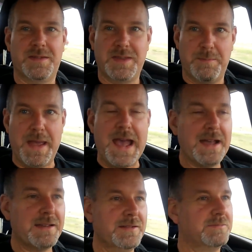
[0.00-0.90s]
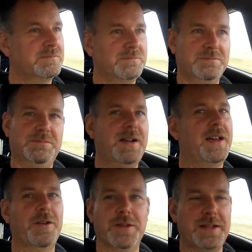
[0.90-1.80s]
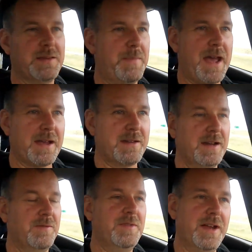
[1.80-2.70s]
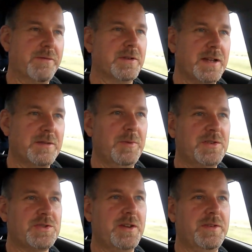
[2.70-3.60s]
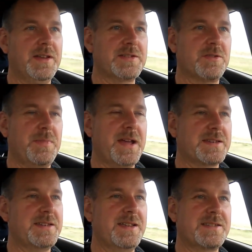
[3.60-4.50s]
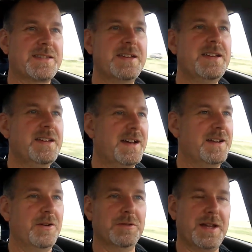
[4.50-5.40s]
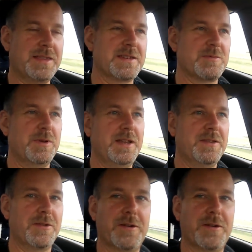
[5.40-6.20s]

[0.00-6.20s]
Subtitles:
The back, I don't like the back. I've never liked the way Chevy does their back seats. I don't like this one either,